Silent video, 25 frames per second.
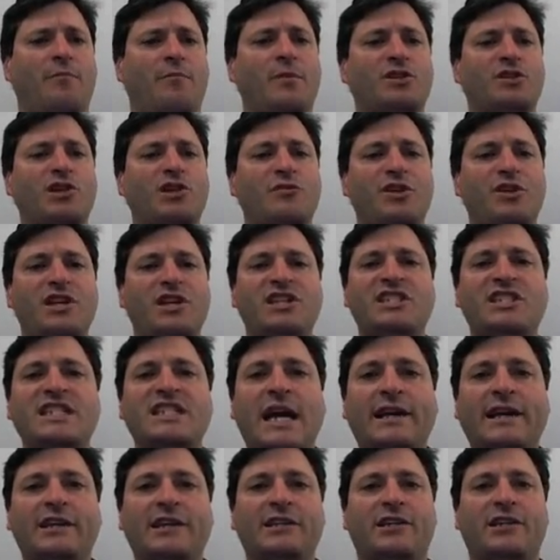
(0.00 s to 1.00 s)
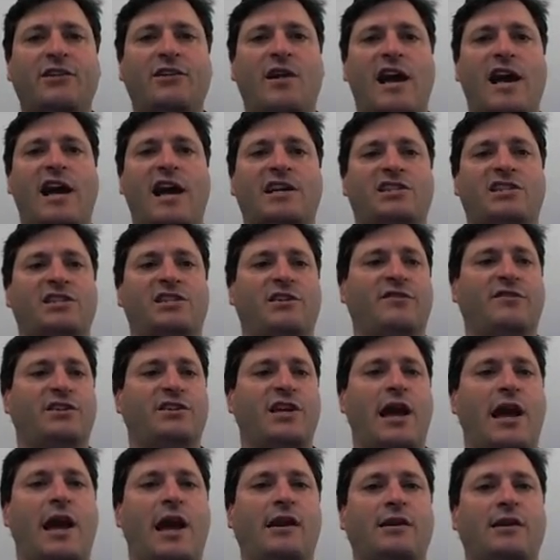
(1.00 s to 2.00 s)
So the second class of
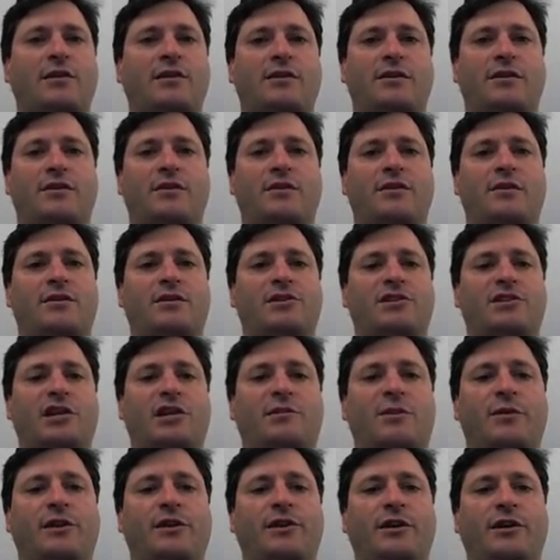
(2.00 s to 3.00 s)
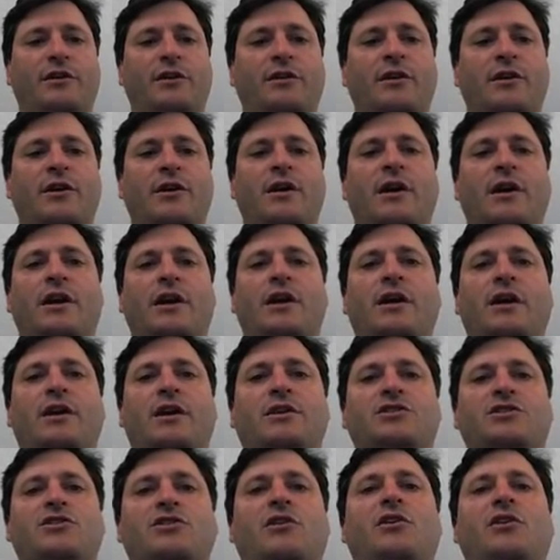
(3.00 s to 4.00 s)
attack I'll talk about here
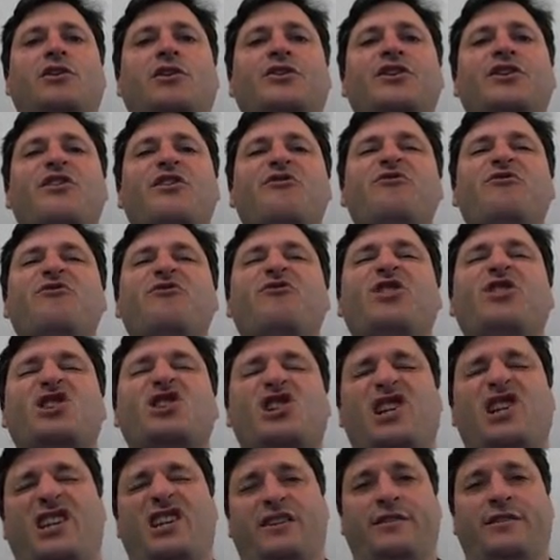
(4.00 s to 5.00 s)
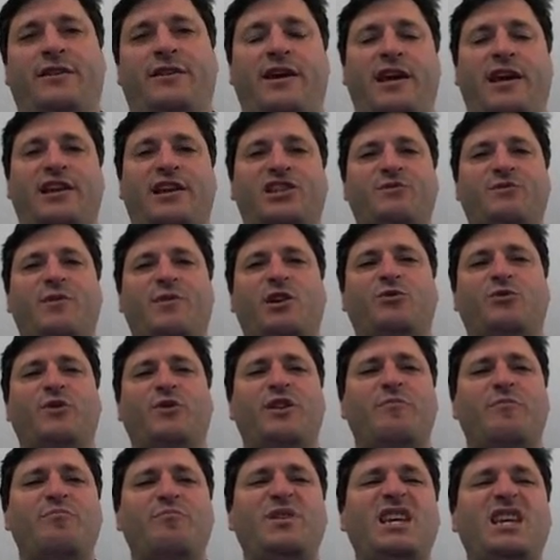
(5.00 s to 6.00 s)
is called phishing, and it's spelled with
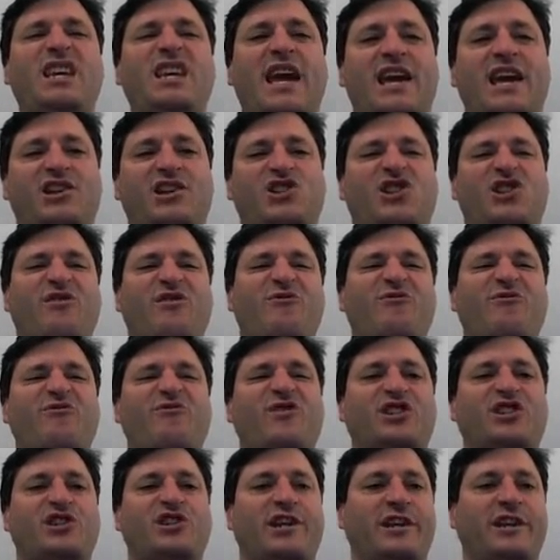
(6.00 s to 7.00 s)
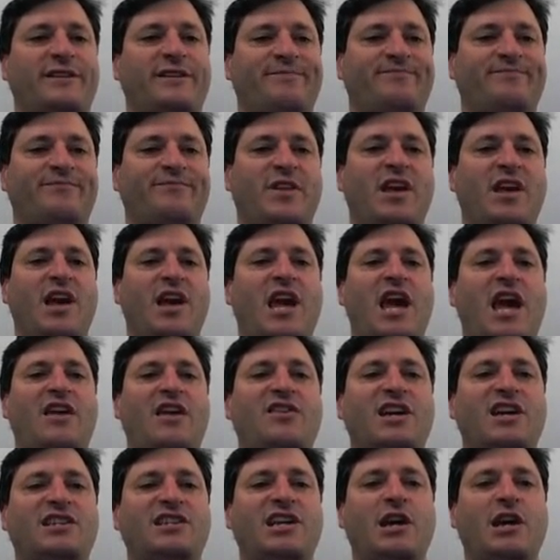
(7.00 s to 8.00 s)
a PH, phishing. And
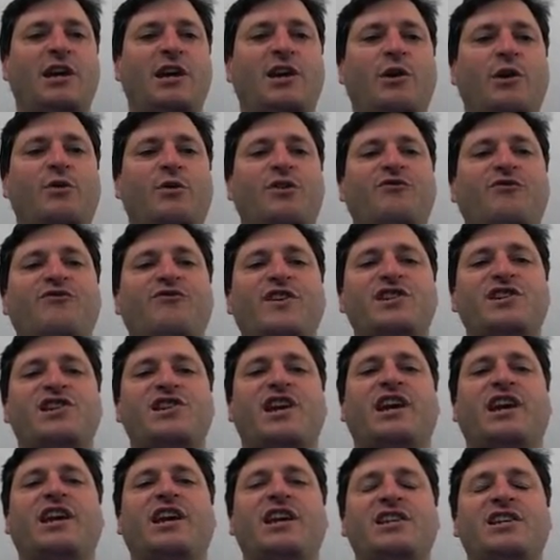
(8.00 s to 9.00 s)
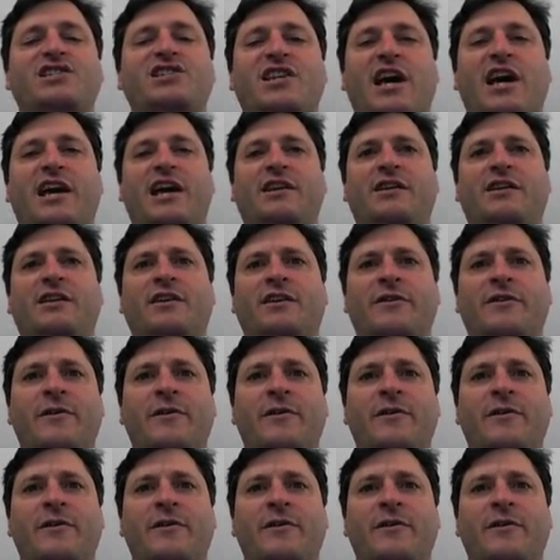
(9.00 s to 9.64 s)
the idea here with phishing is that